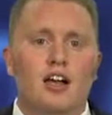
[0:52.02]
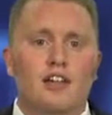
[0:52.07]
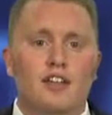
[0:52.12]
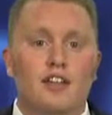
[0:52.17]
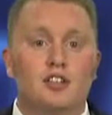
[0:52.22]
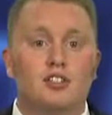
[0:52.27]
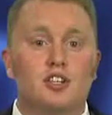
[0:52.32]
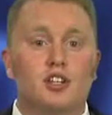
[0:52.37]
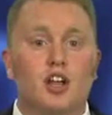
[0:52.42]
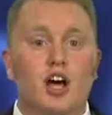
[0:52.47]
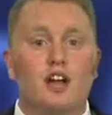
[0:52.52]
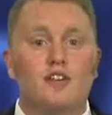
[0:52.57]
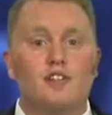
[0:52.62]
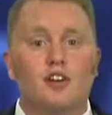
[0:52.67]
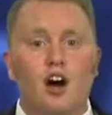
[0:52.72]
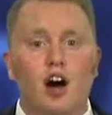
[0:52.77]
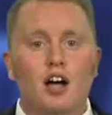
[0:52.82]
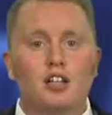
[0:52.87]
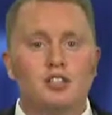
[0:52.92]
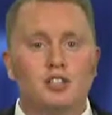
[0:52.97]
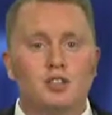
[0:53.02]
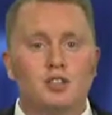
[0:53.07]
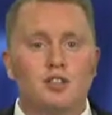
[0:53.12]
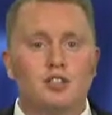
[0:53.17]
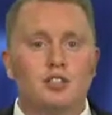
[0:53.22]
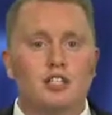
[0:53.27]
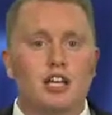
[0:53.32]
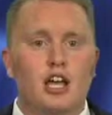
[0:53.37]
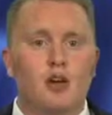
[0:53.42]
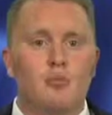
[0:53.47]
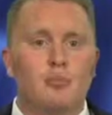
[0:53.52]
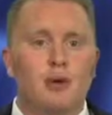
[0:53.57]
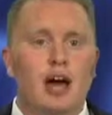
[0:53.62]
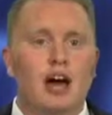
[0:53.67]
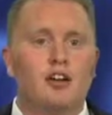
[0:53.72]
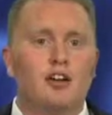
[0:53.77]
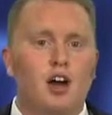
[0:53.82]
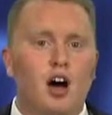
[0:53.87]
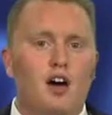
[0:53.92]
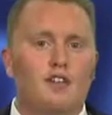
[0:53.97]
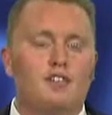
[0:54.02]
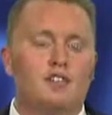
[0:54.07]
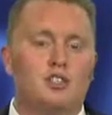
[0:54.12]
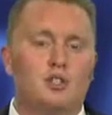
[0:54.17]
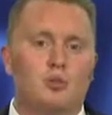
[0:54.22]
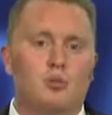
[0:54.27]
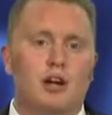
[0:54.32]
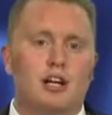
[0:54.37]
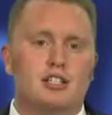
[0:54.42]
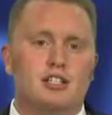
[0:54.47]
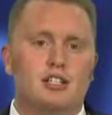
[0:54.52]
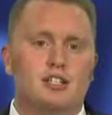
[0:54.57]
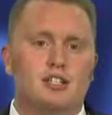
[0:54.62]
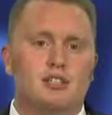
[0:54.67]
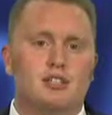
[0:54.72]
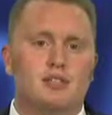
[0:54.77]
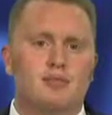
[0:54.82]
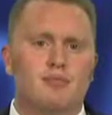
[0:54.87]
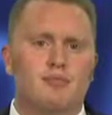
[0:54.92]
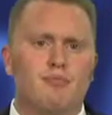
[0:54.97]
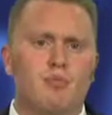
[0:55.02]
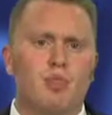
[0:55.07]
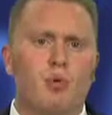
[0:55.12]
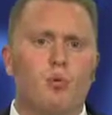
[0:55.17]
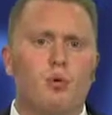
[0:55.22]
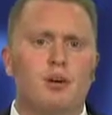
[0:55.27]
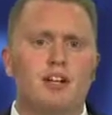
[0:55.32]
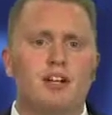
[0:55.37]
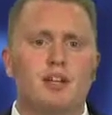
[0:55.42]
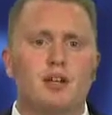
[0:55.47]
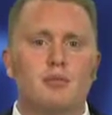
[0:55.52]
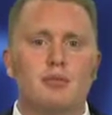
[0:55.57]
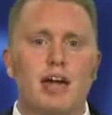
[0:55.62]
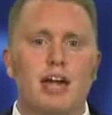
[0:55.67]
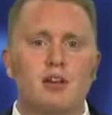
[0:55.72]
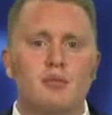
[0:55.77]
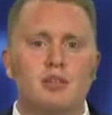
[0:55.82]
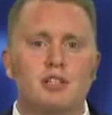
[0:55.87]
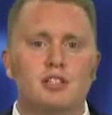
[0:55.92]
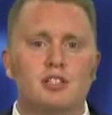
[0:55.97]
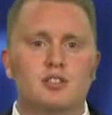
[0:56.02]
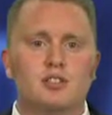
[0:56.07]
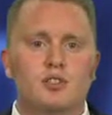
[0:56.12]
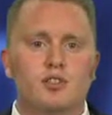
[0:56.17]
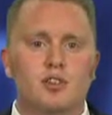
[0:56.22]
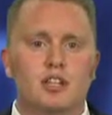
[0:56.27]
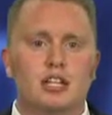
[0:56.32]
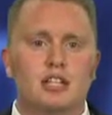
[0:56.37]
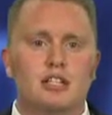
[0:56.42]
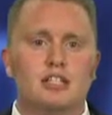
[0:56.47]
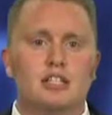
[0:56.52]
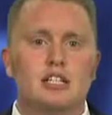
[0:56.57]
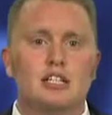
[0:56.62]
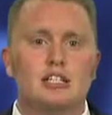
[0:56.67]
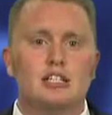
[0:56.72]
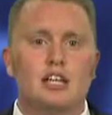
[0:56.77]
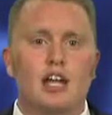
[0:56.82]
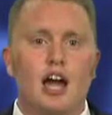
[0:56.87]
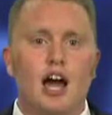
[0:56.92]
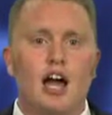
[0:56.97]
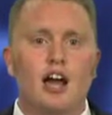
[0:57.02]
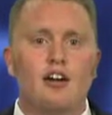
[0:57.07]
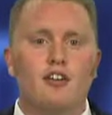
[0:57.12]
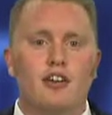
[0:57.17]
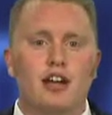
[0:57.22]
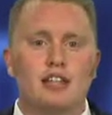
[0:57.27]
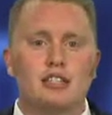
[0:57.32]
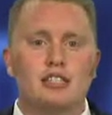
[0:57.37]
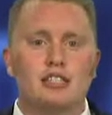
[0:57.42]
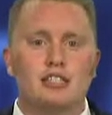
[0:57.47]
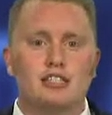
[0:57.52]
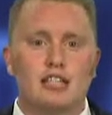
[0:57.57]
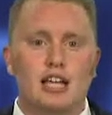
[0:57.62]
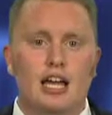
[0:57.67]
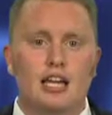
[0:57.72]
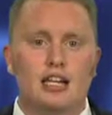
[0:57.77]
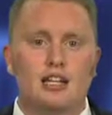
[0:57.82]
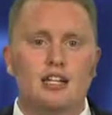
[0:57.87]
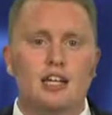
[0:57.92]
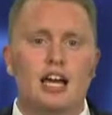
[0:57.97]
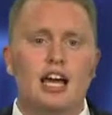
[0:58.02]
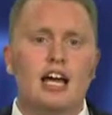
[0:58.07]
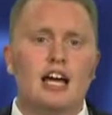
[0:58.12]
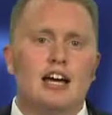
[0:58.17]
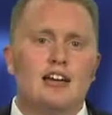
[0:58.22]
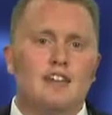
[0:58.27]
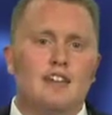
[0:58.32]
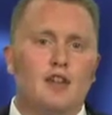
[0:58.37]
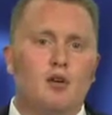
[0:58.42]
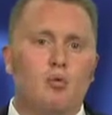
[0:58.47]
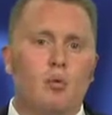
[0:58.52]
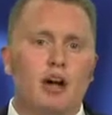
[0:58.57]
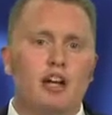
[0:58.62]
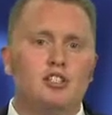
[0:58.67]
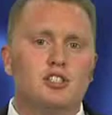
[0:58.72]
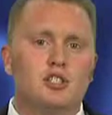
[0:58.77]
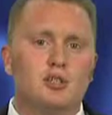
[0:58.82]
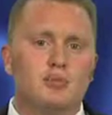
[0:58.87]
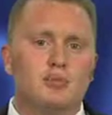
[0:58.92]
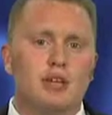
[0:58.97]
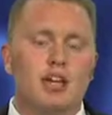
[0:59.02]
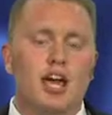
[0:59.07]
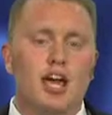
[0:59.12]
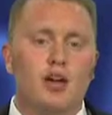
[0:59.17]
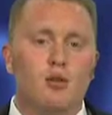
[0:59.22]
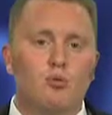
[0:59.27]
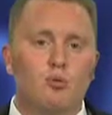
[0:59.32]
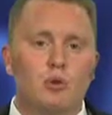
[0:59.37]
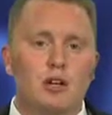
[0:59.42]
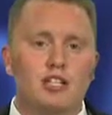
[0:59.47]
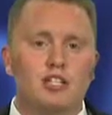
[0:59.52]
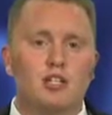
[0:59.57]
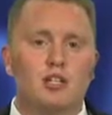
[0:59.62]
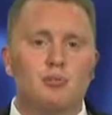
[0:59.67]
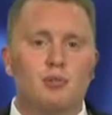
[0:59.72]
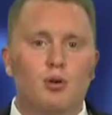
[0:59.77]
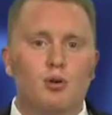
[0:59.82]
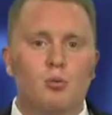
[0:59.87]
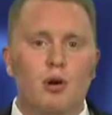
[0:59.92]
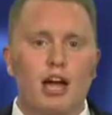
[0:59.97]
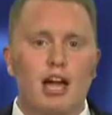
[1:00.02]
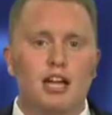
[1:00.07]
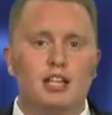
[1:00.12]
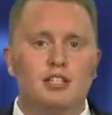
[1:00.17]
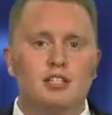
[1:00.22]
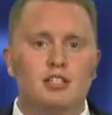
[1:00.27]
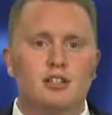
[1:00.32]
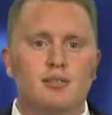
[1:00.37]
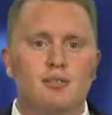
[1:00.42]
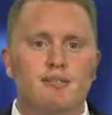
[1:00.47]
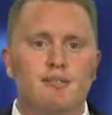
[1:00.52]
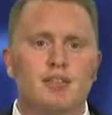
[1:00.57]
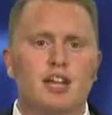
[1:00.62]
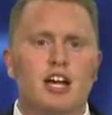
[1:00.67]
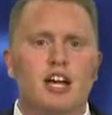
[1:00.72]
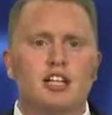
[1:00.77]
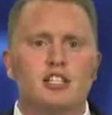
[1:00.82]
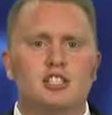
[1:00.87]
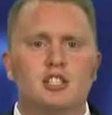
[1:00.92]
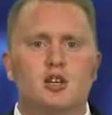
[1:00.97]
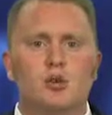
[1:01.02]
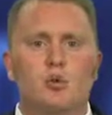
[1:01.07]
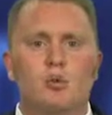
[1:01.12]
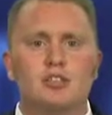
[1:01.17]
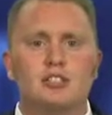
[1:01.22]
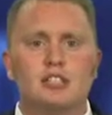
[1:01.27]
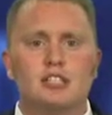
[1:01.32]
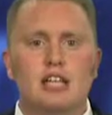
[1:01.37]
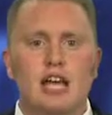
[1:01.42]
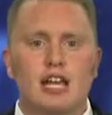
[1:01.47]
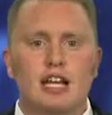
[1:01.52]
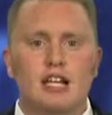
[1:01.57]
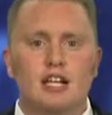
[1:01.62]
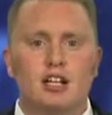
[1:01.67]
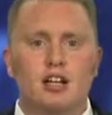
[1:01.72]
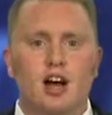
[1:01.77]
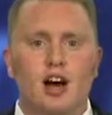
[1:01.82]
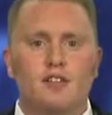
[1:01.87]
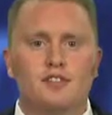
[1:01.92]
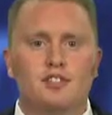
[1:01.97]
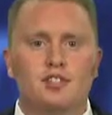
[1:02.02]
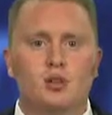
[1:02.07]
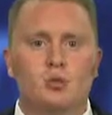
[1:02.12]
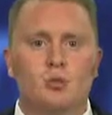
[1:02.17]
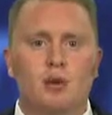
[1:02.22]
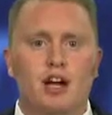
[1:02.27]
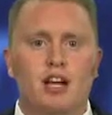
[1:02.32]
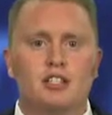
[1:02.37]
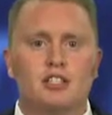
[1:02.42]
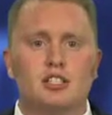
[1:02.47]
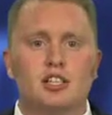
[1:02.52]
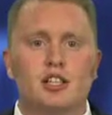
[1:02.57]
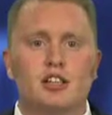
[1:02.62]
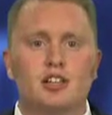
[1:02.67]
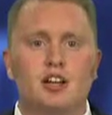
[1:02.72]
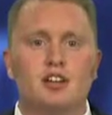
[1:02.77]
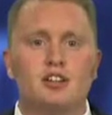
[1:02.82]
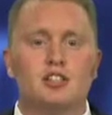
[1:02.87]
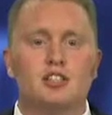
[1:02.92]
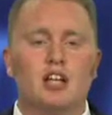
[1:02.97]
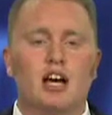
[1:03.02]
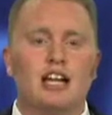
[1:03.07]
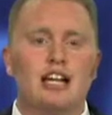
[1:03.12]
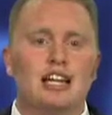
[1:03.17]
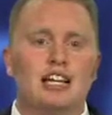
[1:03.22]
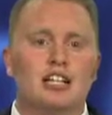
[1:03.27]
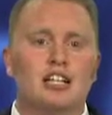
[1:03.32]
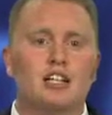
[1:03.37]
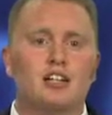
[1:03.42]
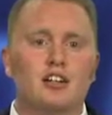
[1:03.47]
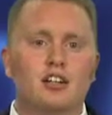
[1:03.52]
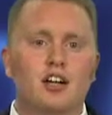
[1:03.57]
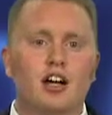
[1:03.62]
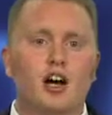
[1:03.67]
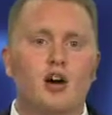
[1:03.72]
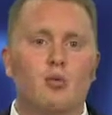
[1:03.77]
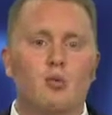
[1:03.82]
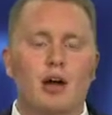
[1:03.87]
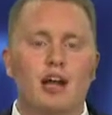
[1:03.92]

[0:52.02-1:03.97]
There's a lot of controversy about officer wages. One of the main reasons for this is the IRS has stated that the wage should be a reasonable wage. So when setting an officer wage, there is not a clear-cut